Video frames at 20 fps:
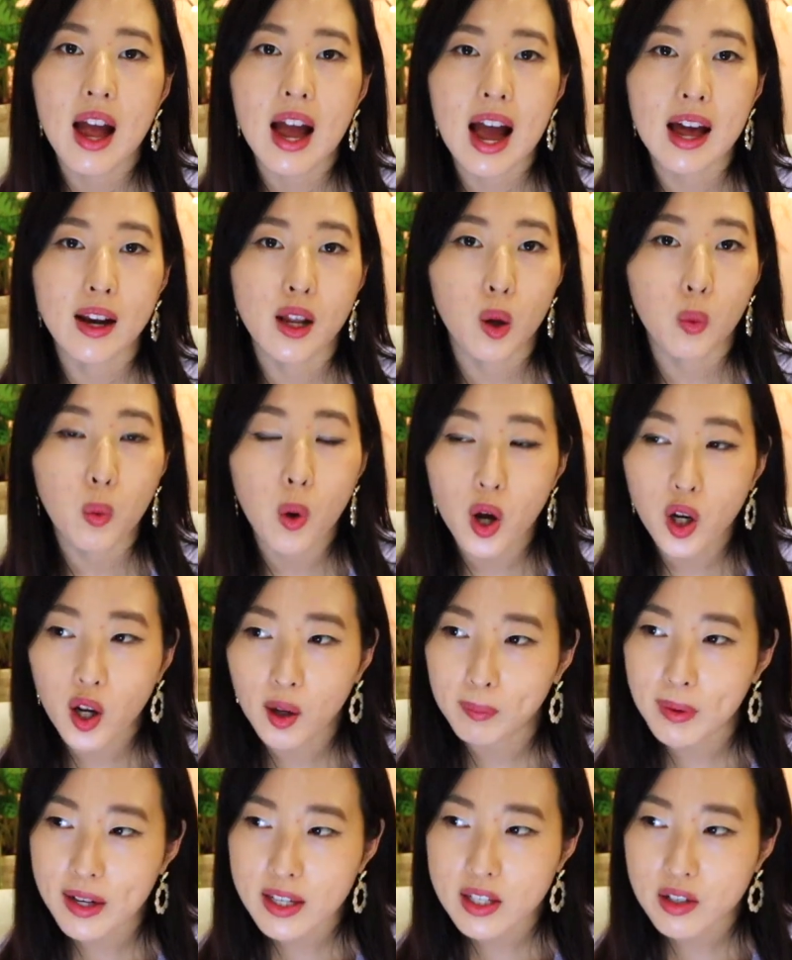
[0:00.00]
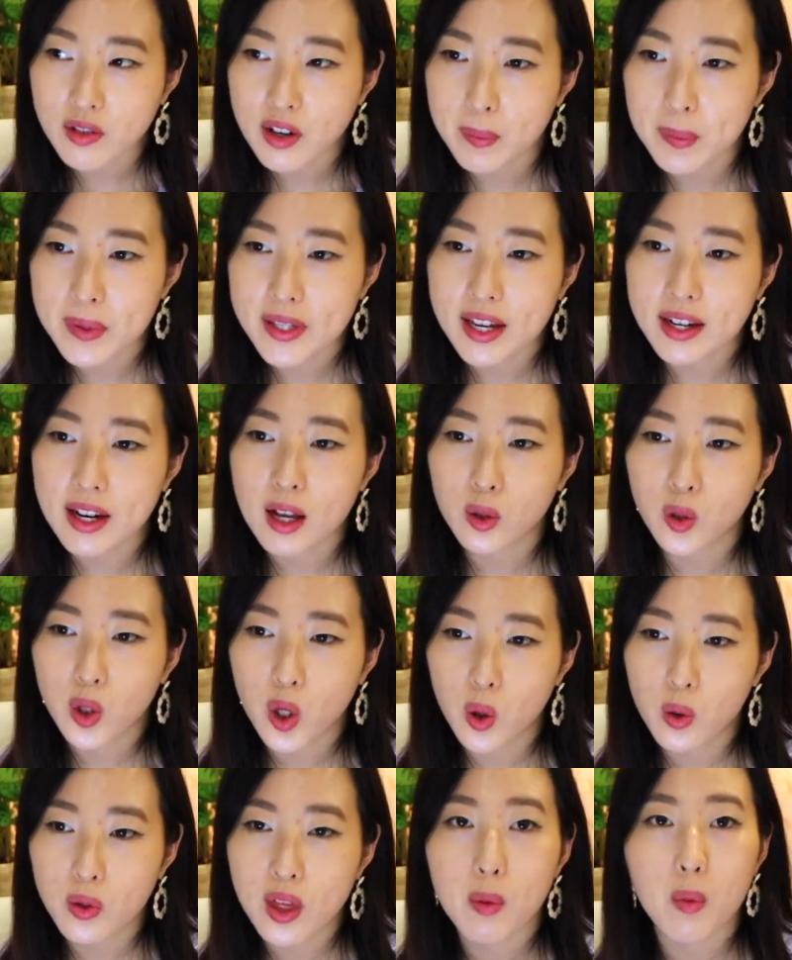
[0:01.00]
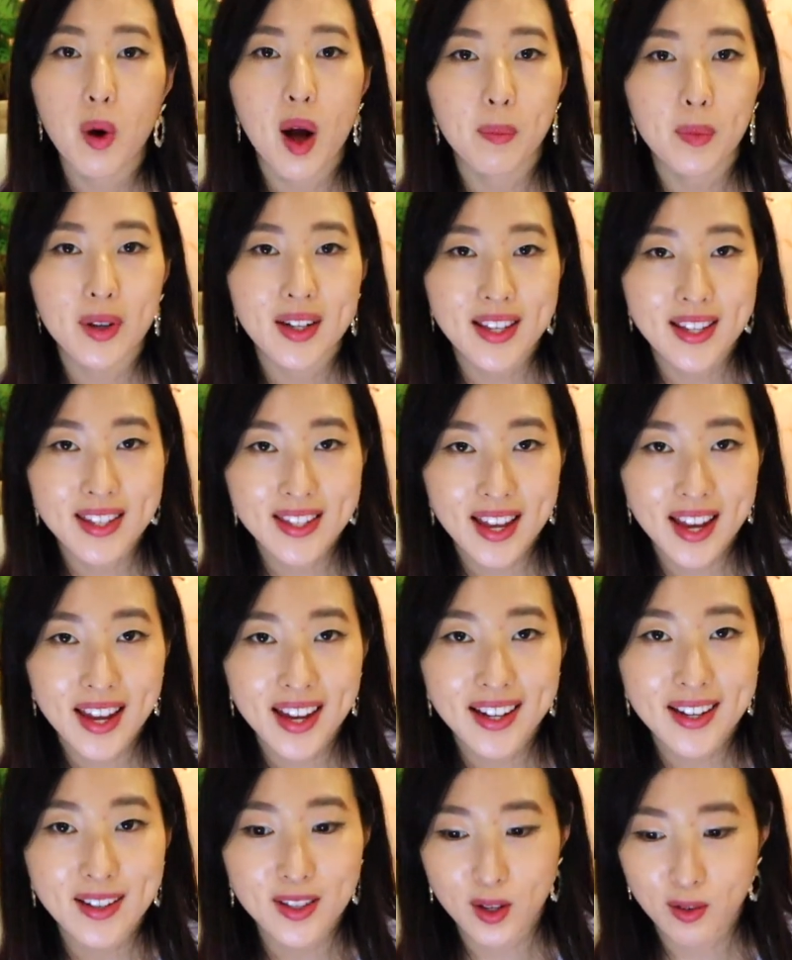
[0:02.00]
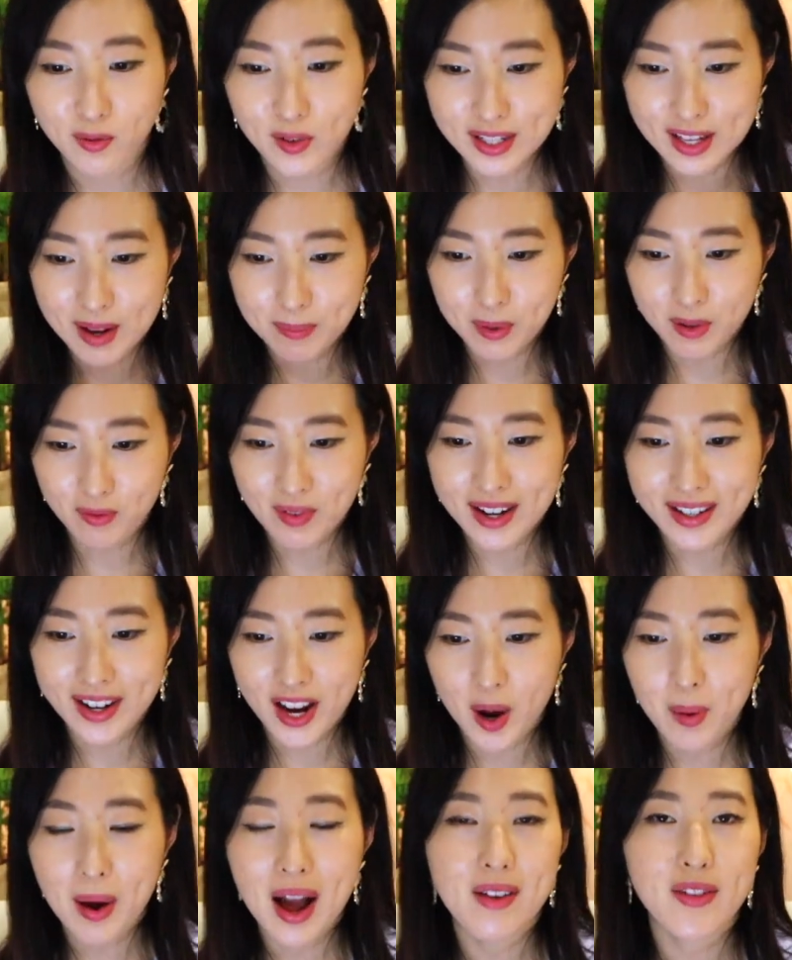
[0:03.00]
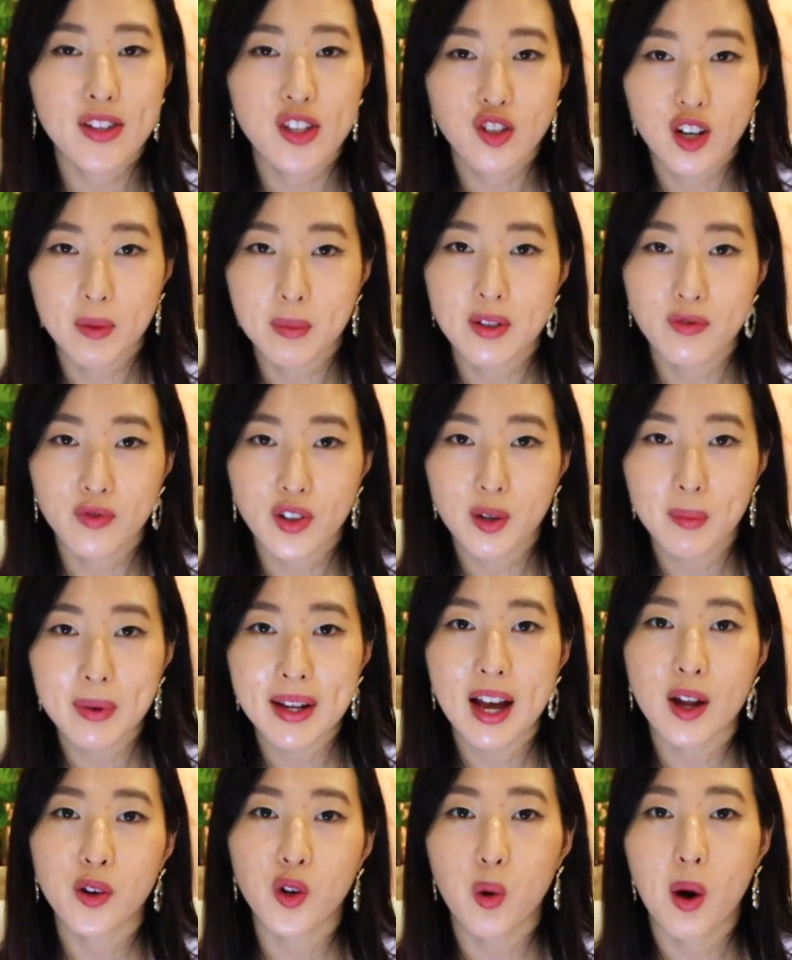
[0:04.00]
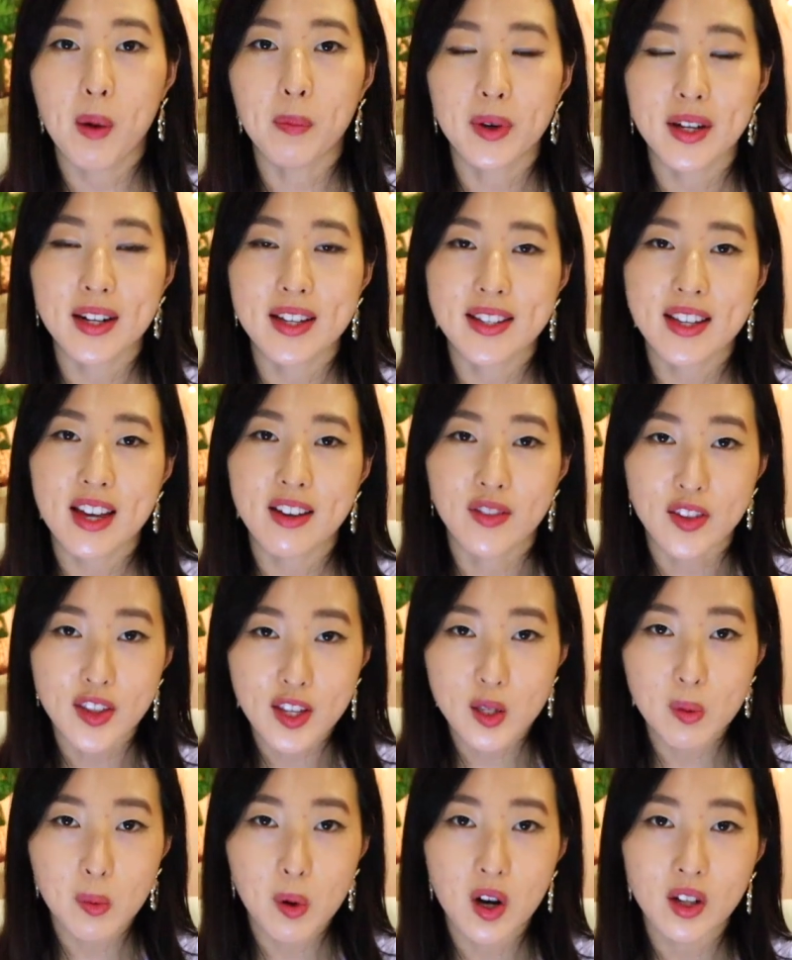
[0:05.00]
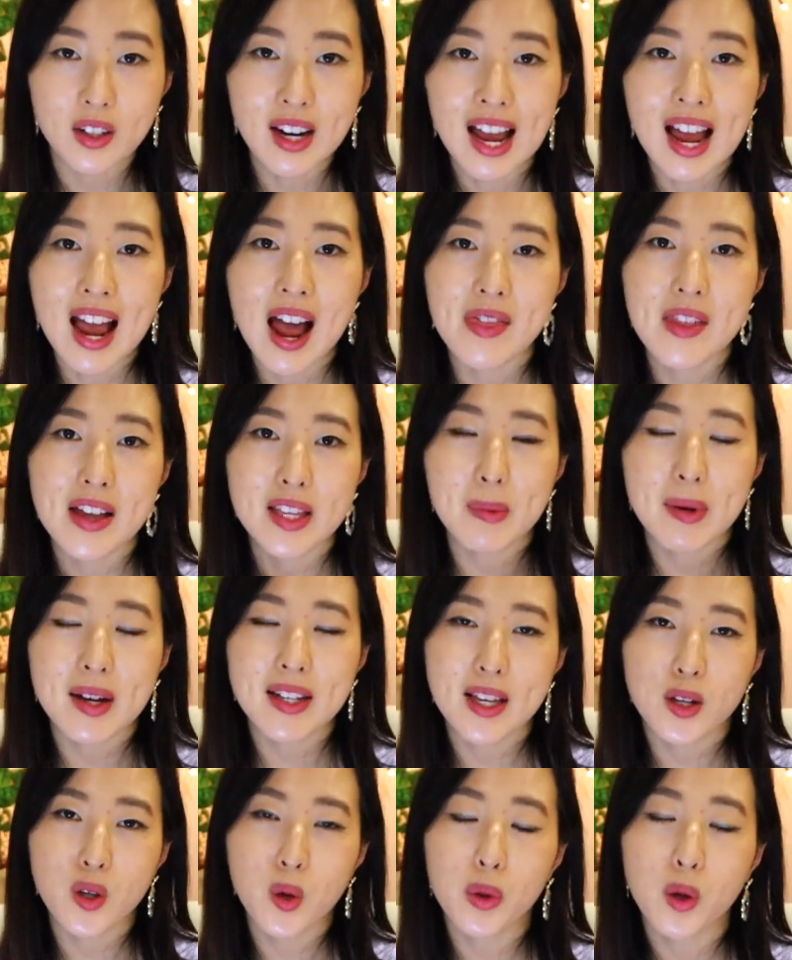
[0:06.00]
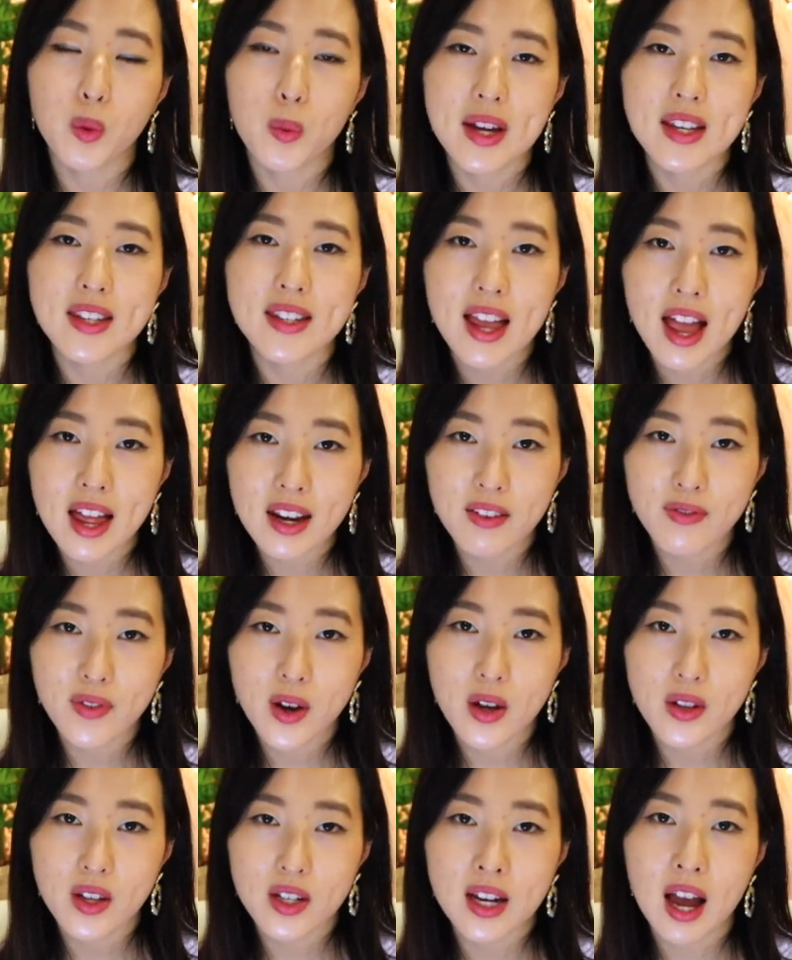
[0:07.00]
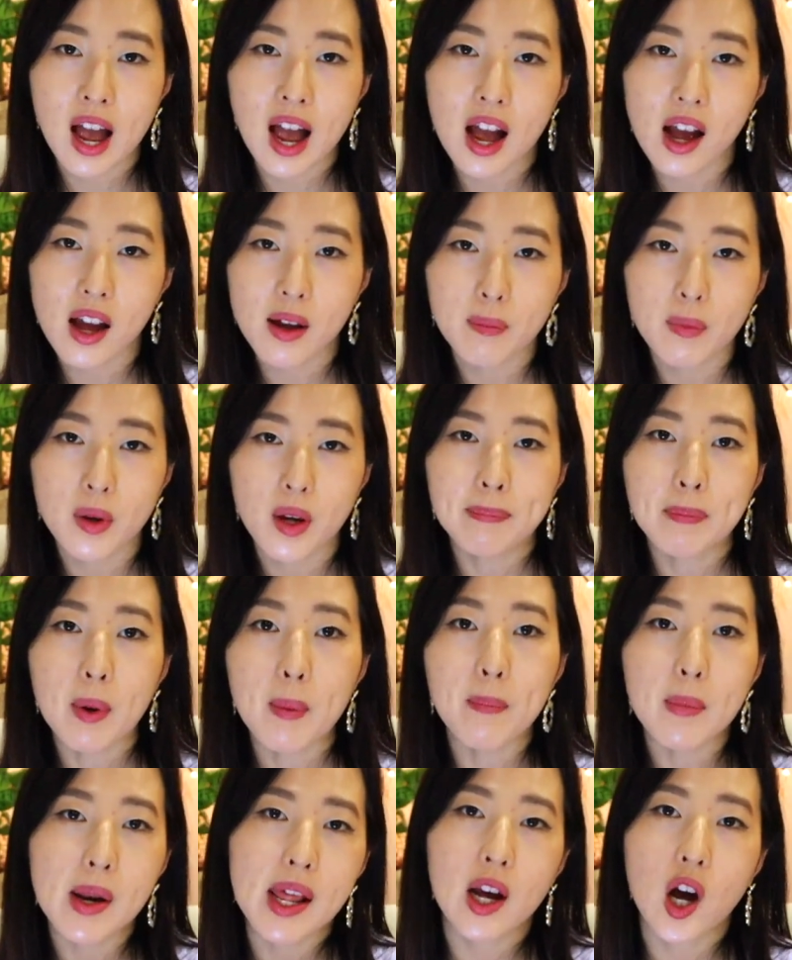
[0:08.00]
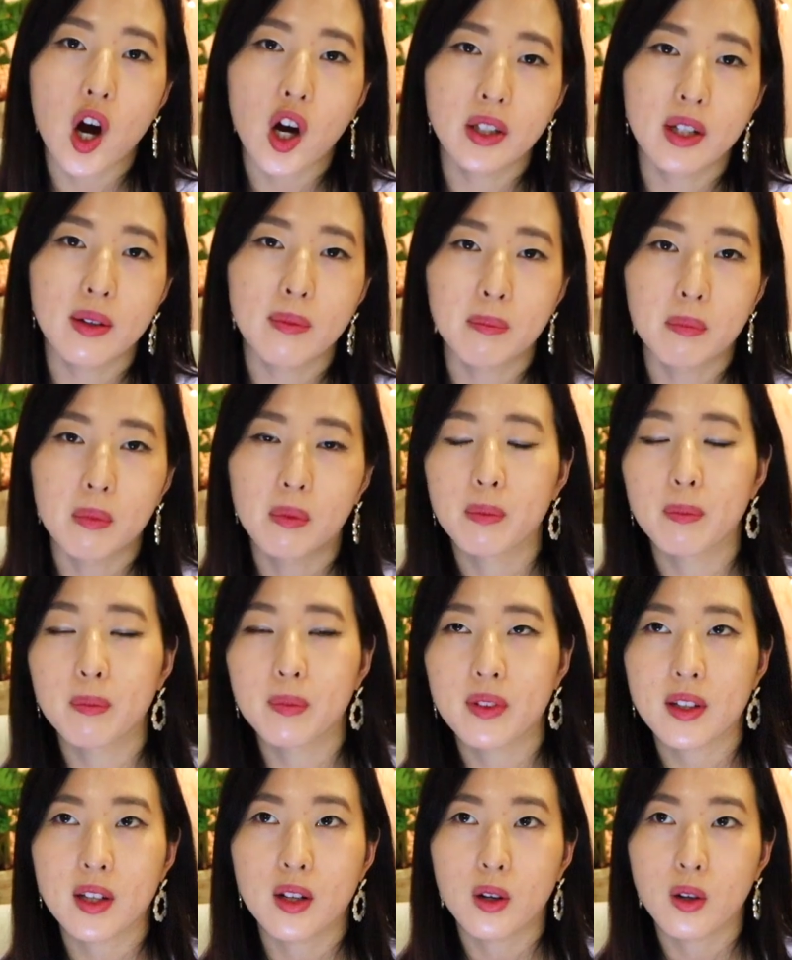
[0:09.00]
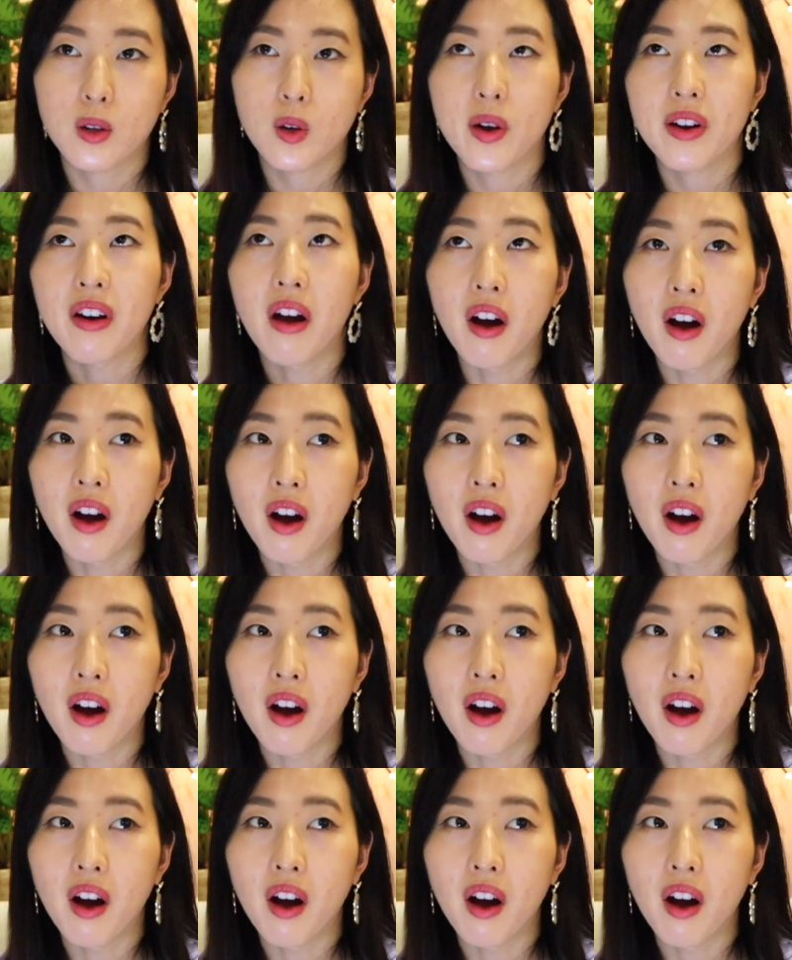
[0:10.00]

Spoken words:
I'll work on my scripts and I'll know that what I'm gonna say. So for example, right now I have a script in front of me. I know what I'm gonna say for this one. And that's because I don't wanna waste any further time bumbling on and, you know, going